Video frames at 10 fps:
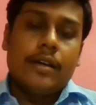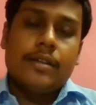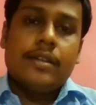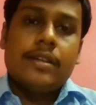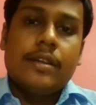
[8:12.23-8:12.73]

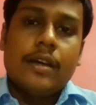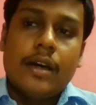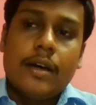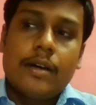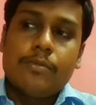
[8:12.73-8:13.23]
there
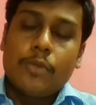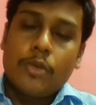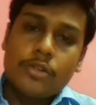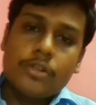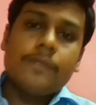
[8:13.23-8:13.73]

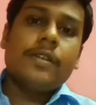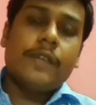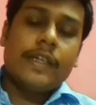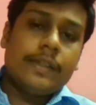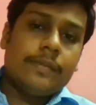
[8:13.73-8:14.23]
most of the
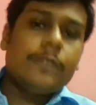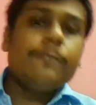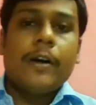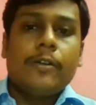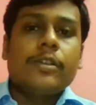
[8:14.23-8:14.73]
vitamins
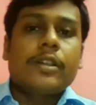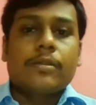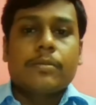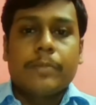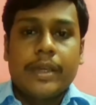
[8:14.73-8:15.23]
found
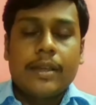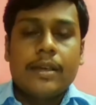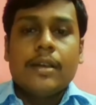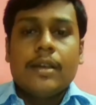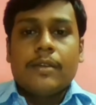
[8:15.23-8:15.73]
in milk.
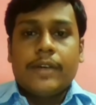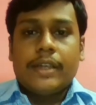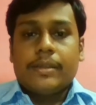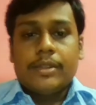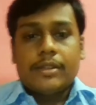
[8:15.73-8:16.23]

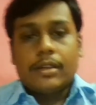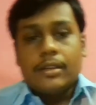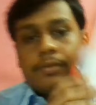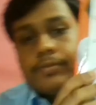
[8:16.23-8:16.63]
Vitamins are